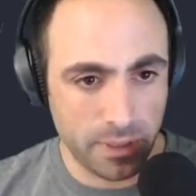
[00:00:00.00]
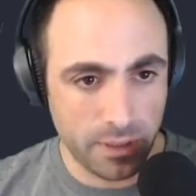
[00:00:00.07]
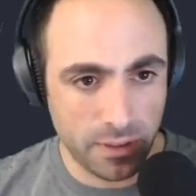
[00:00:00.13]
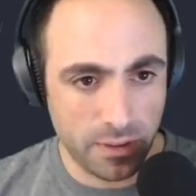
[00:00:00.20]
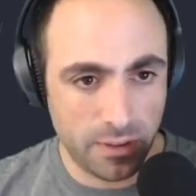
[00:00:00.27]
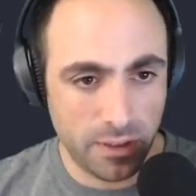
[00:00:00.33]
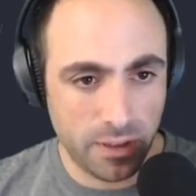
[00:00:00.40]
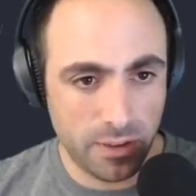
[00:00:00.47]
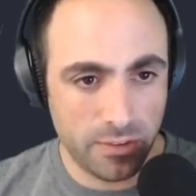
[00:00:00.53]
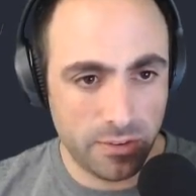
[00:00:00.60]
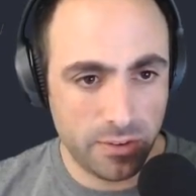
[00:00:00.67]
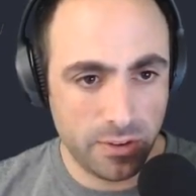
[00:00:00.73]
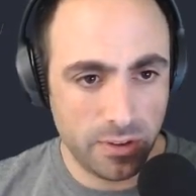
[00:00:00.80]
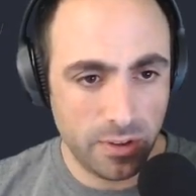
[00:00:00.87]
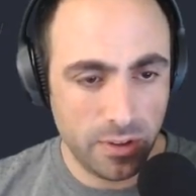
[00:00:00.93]
it
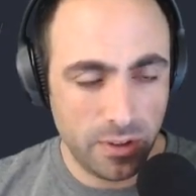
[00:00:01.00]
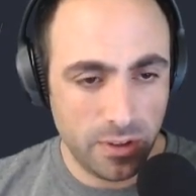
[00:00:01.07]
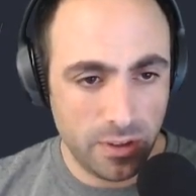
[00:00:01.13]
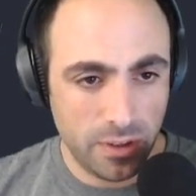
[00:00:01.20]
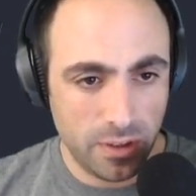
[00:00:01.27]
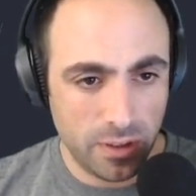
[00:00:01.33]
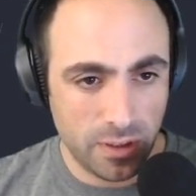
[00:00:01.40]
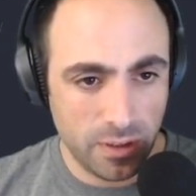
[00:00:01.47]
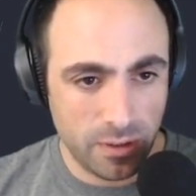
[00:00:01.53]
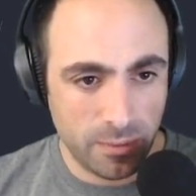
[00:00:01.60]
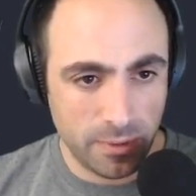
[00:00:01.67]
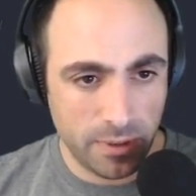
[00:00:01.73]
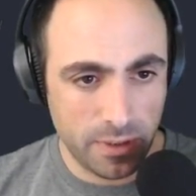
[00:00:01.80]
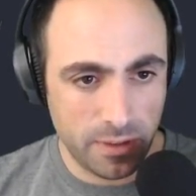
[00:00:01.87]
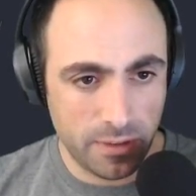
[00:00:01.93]
does.
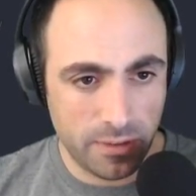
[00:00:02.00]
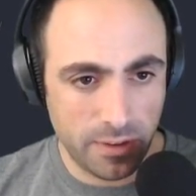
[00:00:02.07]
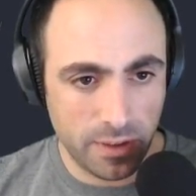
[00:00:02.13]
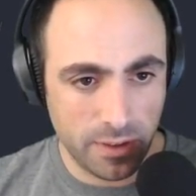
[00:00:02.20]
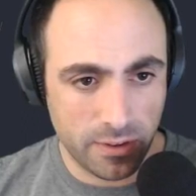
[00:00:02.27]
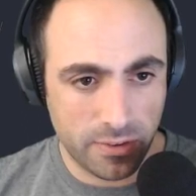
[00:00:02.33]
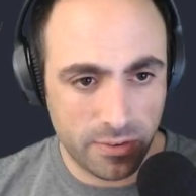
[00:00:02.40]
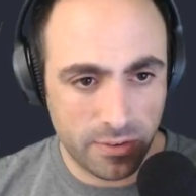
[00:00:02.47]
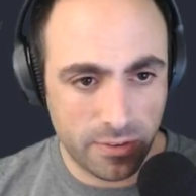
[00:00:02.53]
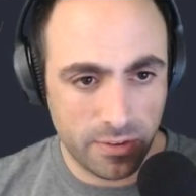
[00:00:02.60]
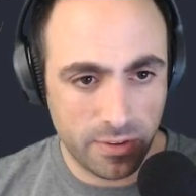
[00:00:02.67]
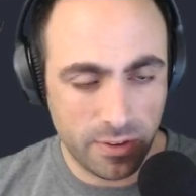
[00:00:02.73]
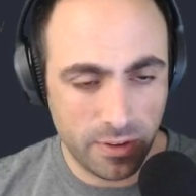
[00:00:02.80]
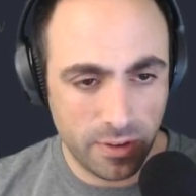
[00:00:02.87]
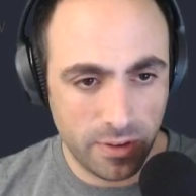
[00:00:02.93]
And text
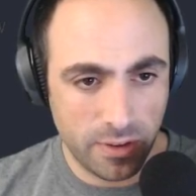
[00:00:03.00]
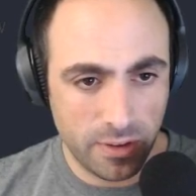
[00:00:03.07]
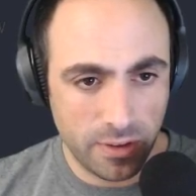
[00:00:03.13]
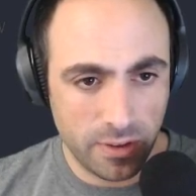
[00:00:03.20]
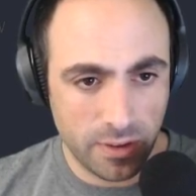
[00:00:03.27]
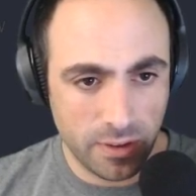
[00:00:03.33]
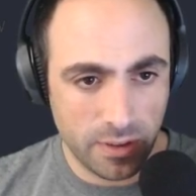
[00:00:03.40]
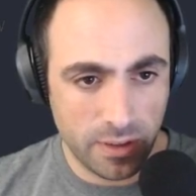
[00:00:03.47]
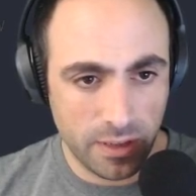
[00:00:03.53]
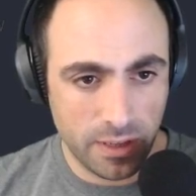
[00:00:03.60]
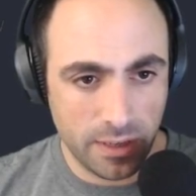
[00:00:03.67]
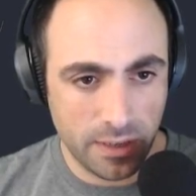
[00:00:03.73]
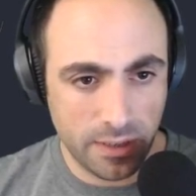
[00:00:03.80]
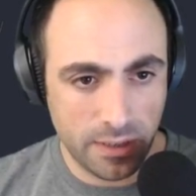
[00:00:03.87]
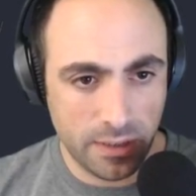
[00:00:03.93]

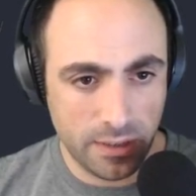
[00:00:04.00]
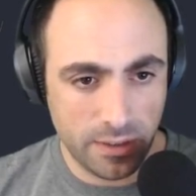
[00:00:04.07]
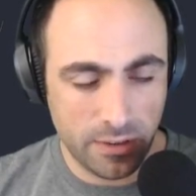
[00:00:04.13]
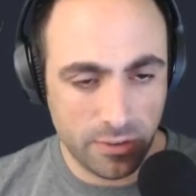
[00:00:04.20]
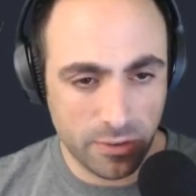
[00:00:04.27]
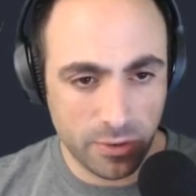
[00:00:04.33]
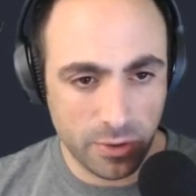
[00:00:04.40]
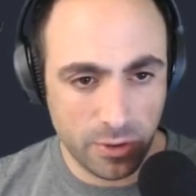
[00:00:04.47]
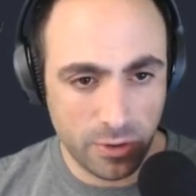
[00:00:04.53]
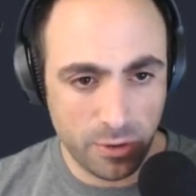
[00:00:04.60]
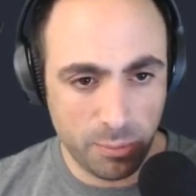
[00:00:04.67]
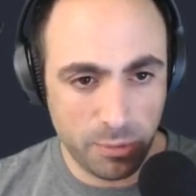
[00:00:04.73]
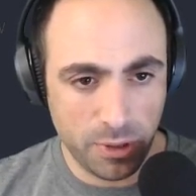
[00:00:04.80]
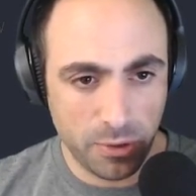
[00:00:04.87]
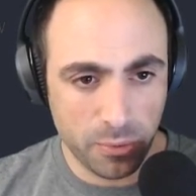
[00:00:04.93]
align is going to
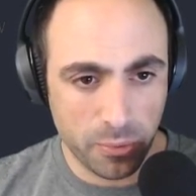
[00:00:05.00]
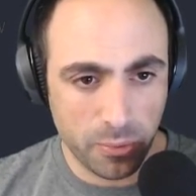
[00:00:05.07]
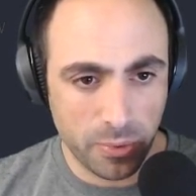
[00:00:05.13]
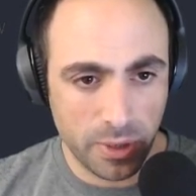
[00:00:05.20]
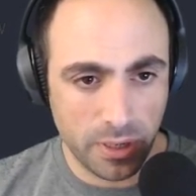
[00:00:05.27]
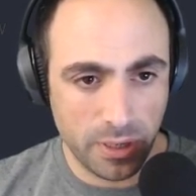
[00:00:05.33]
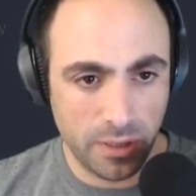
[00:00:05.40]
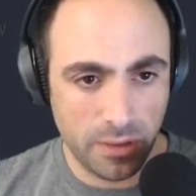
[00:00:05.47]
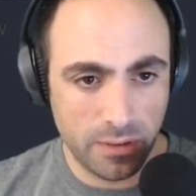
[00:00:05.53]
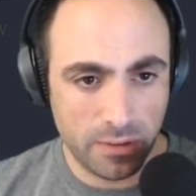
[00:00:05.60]
be right.